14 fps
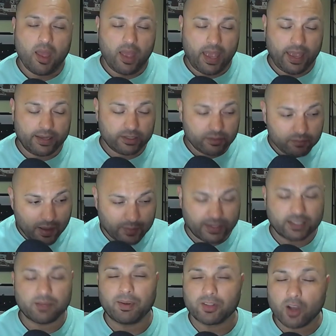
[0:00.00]
And I was
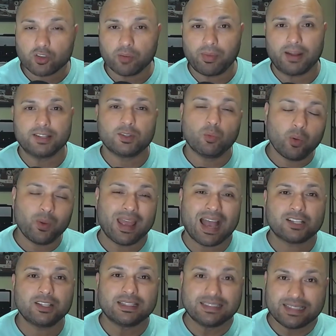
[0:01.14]
asking my doctor about it. He said, "Well, we
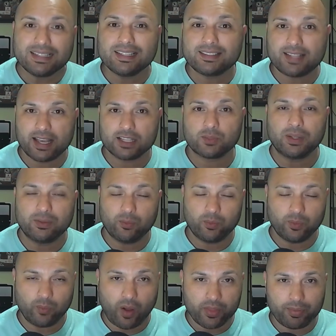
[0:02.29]
actually did a test. We
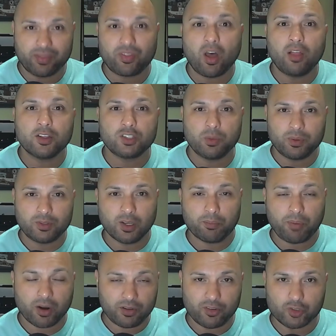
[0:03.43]
on the pathology when we took
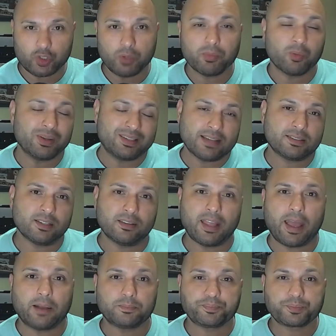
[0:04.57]
part of your tumor, we tested
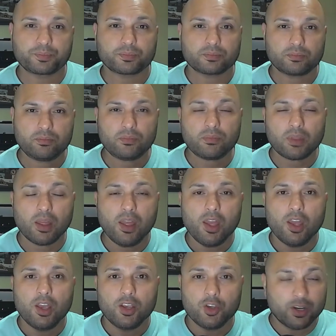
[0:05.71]
that.
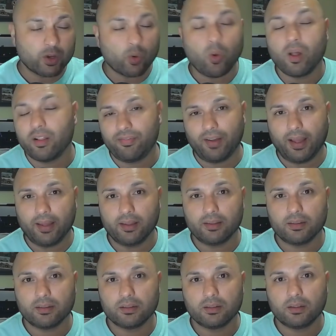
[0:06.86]
You didn't qualify."
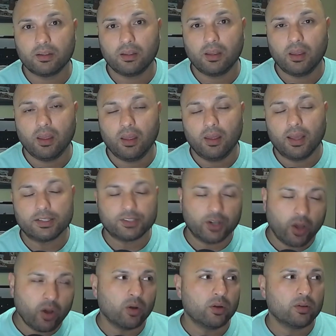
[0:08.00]
I said,
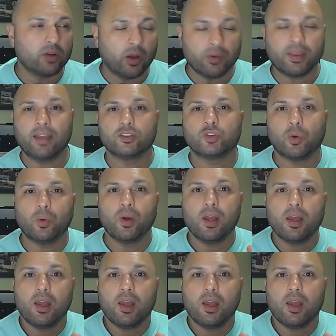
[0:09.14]
"Oh, okay." So